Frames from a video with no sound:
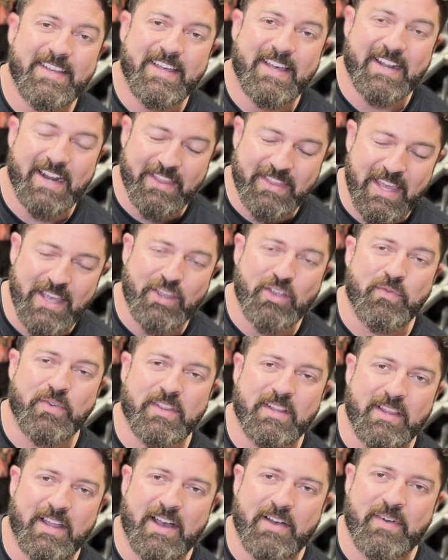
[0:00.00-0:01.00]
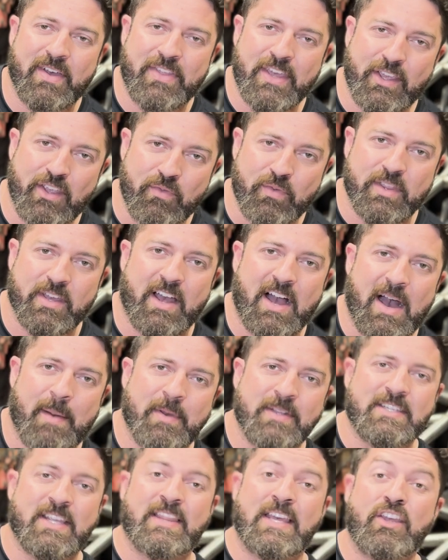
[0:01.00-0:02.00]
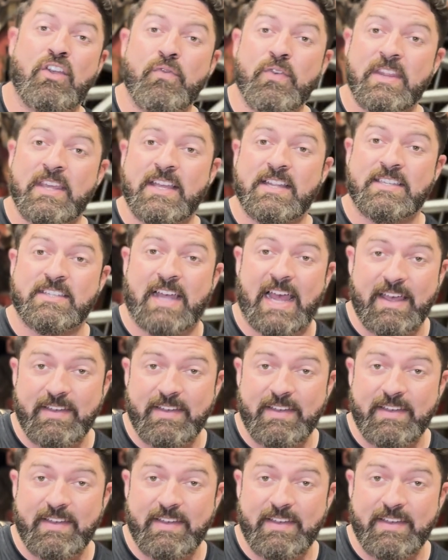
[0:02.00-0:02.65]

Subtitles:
And I thank you for the love. I thank you for the comments. I thank you for the insight.